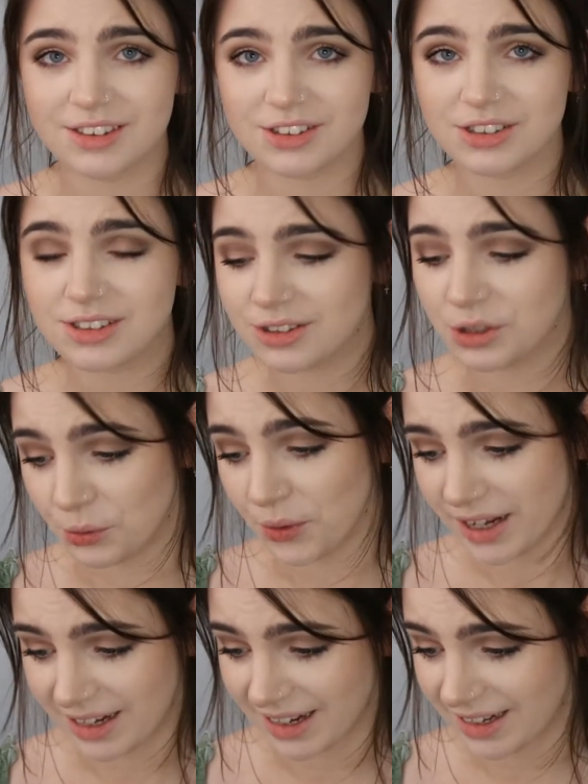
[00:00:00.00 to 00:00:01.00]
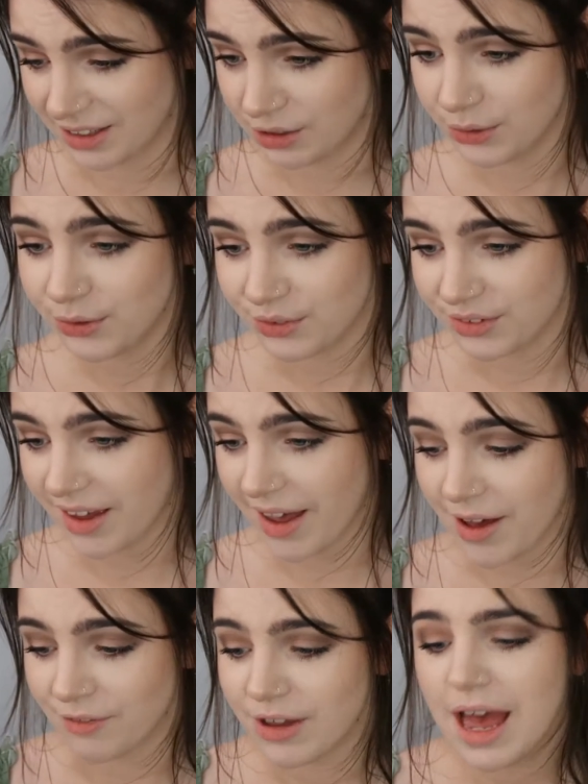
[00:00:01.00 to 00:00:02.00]
they're just great and useful to
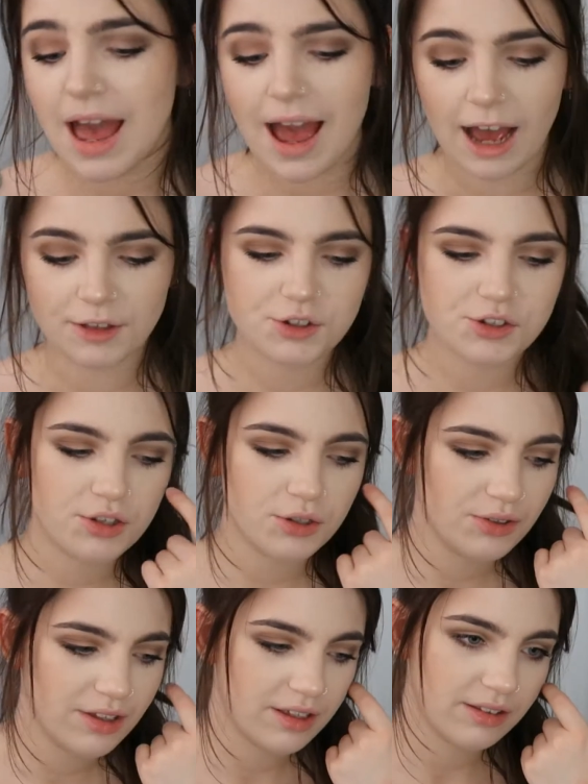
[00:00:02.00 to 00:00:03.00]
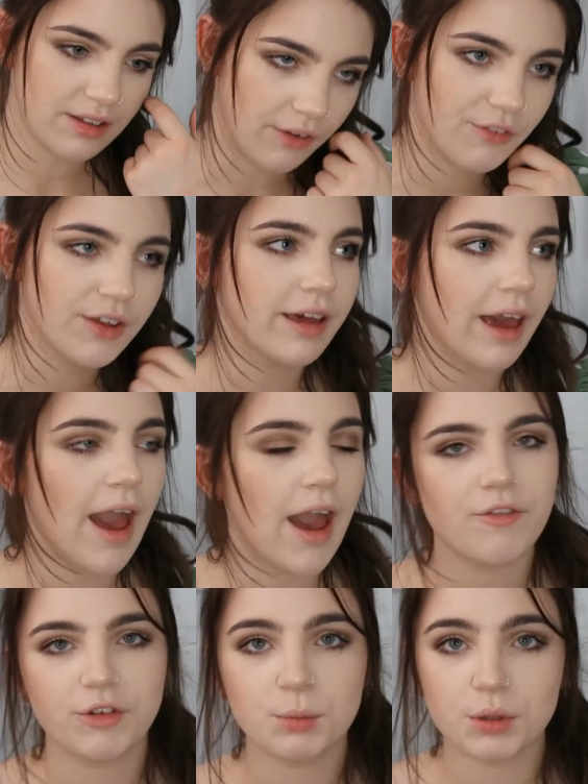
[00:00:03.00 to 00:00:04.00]
have, and they're just those things I feel like
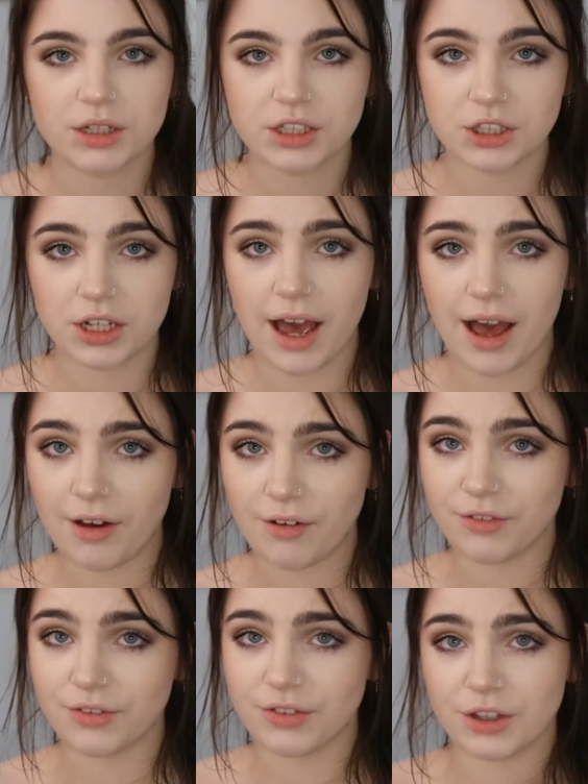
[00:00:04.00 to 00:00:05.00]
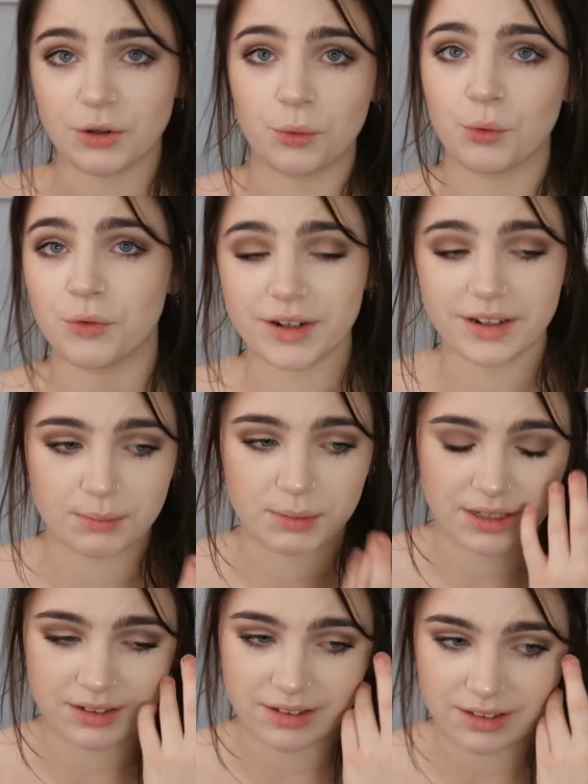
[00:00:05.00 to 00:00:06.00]
everybody should have if they don't already,
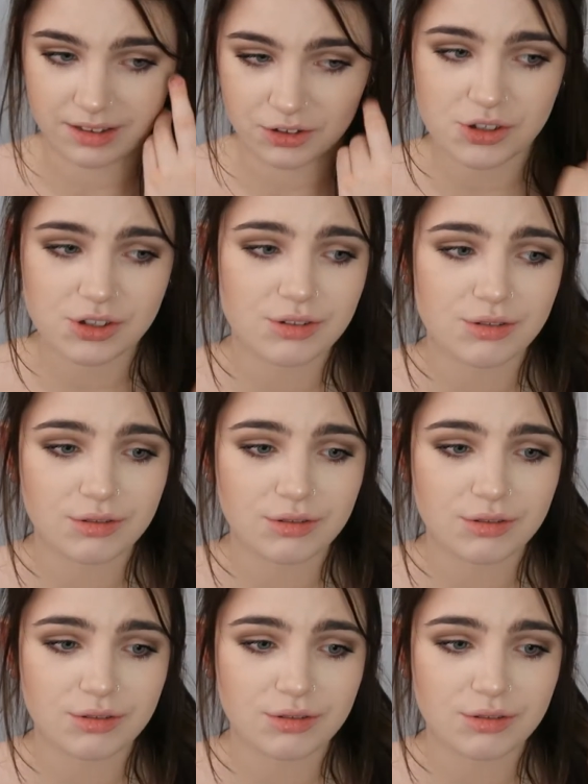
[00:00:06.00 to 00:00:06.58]
because they're just